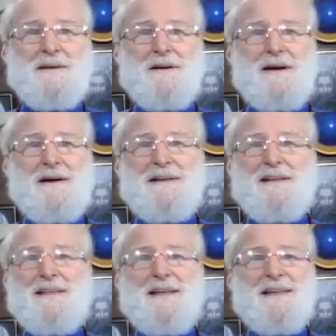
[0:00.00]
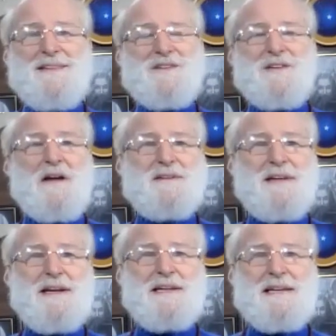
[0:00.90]
the
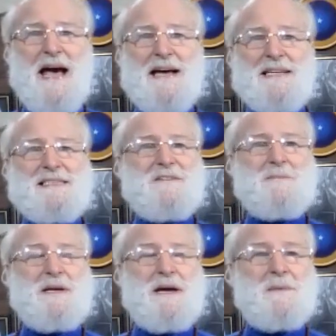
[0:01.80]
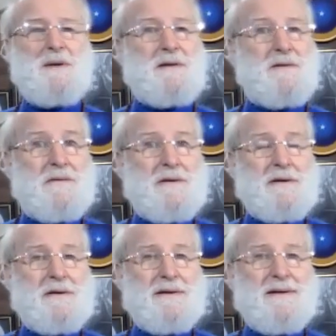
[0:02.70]
daunting task of becoming a
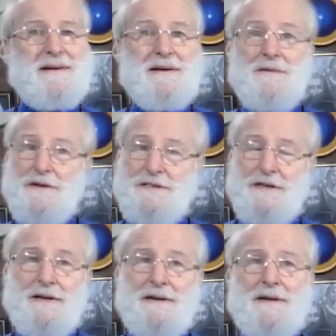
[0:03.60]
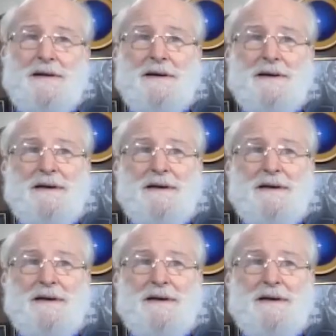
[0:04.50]
lawyer, which he did,